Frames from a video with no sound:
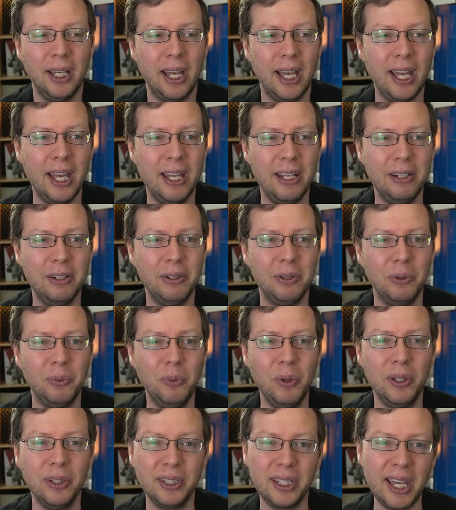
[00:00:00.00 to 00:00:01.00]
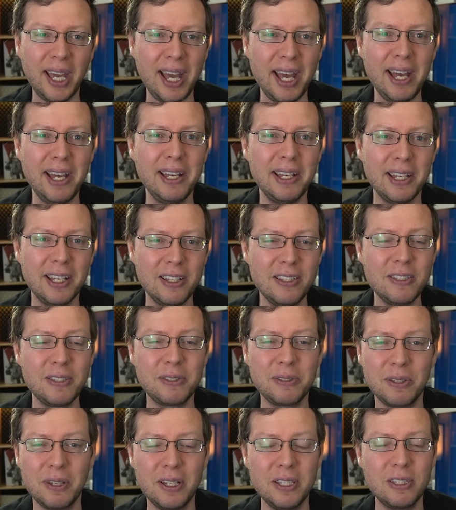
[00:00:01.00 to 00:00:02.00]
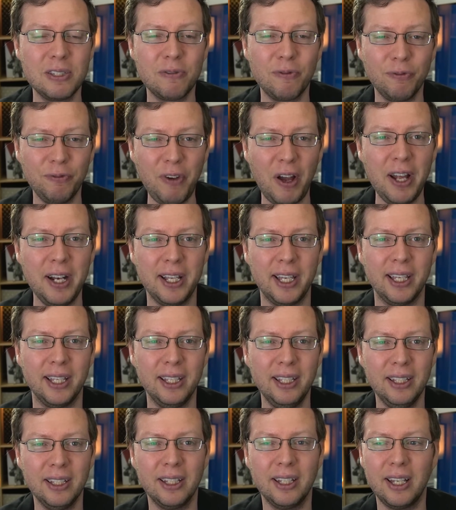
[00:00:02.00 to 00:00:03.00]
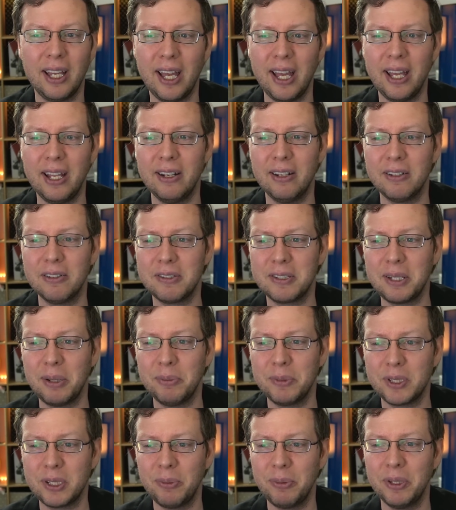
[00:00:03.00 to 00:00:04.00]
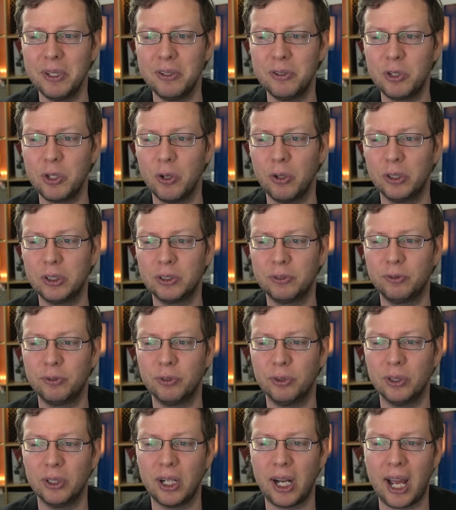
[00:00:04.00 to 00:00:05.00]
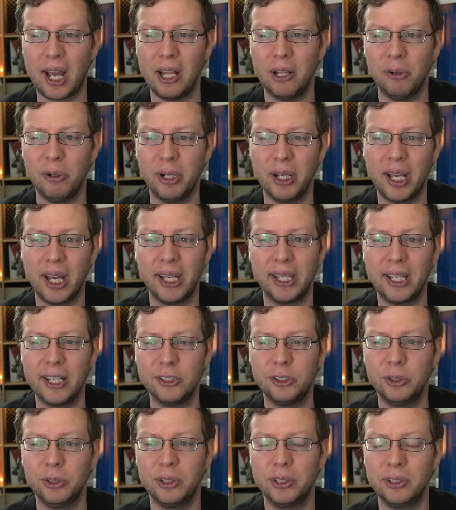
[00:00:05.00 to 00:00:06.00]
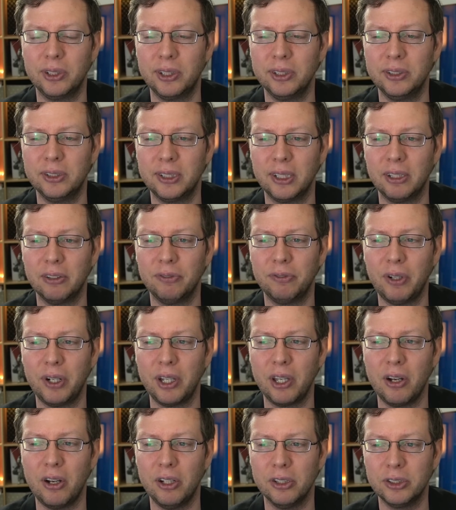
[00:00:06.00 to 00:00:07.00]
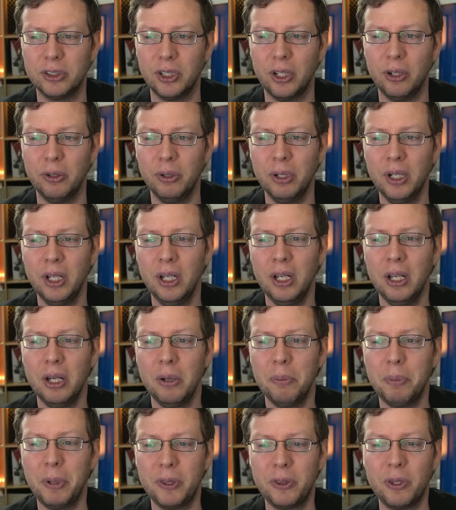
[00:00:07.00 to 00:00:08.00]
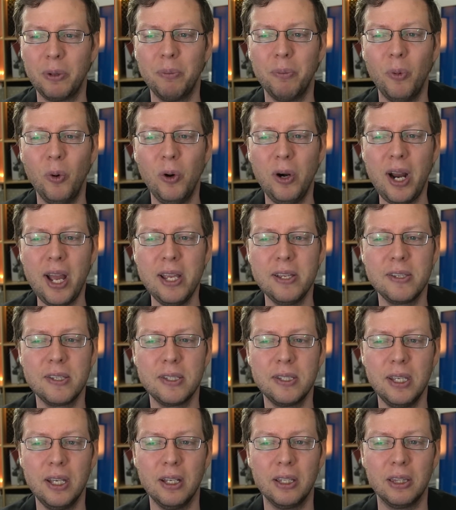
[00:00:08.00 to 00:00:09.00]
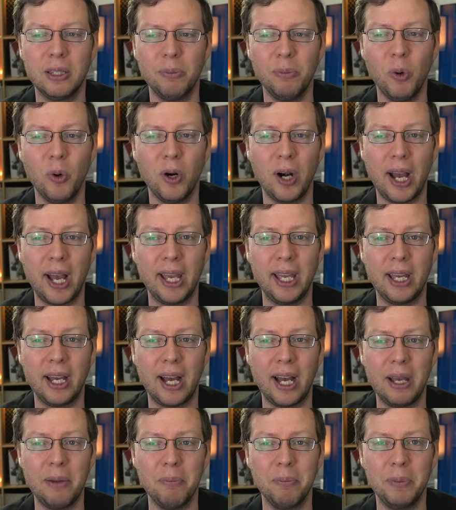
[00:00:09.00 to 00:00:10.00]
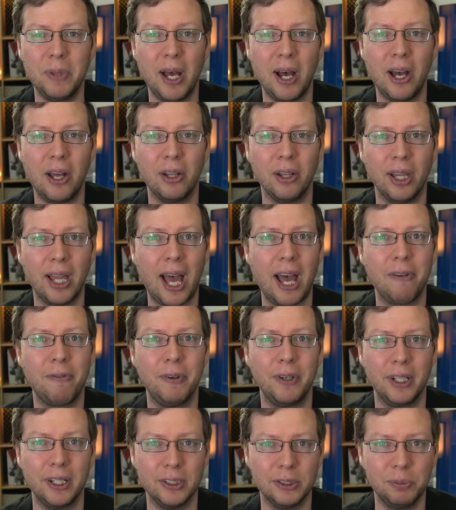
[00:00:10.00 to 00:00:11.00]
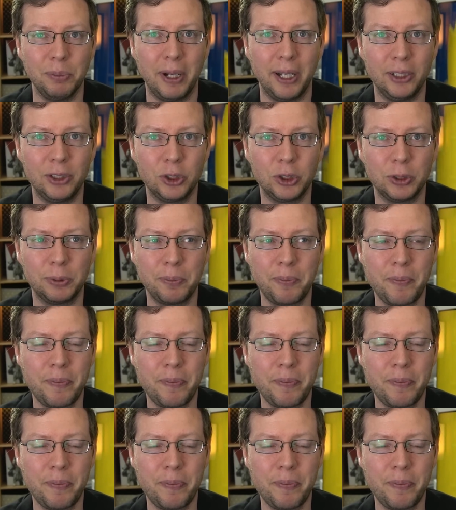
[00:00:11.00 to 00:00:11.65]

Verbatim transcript: And well, yeah, it's it's funny, and some some of the jokes for Aloy, I guess you could consider funny also. But the more I see it, the more I I'm not laughing as much.